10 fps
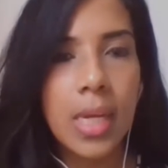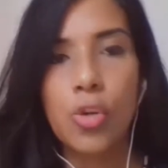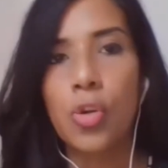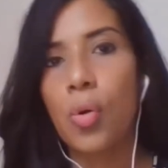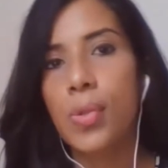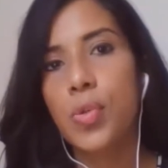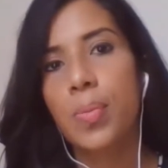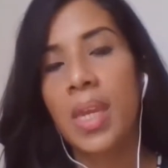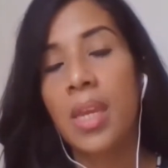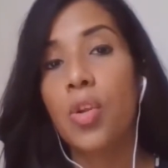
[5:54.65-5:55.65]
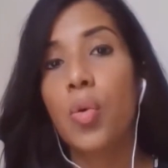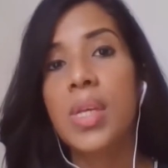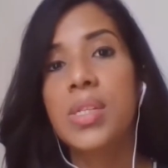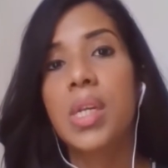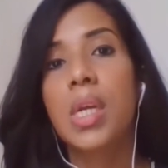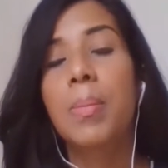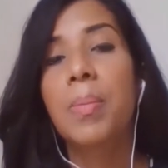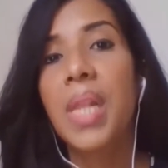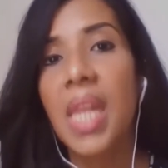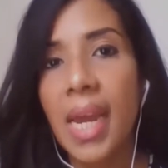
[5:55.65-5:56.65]
It could also be increase in
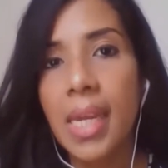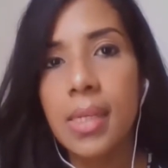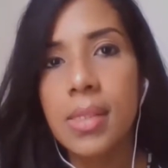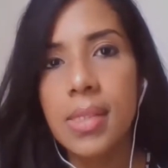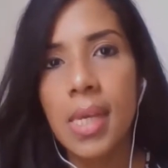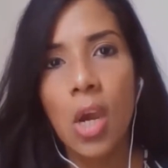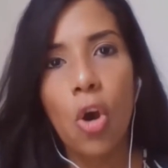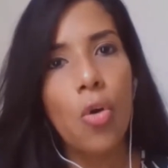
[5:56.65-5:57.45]
compliance,